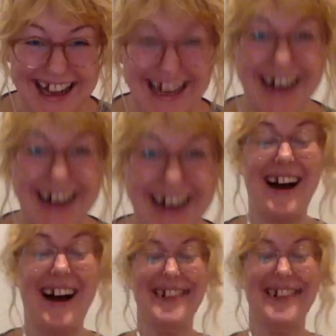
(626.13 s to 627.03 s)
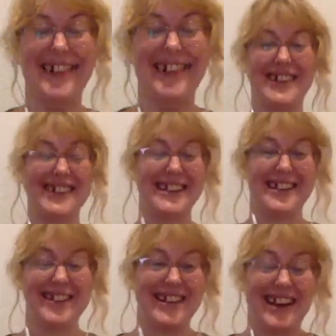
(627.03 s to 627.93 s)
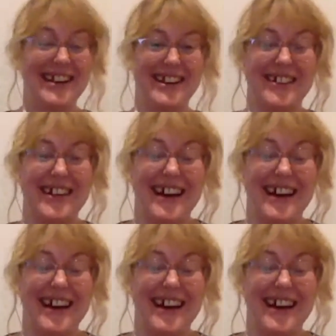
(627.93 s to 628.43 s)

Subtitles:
Oh wow, that's cool. I didn't know that.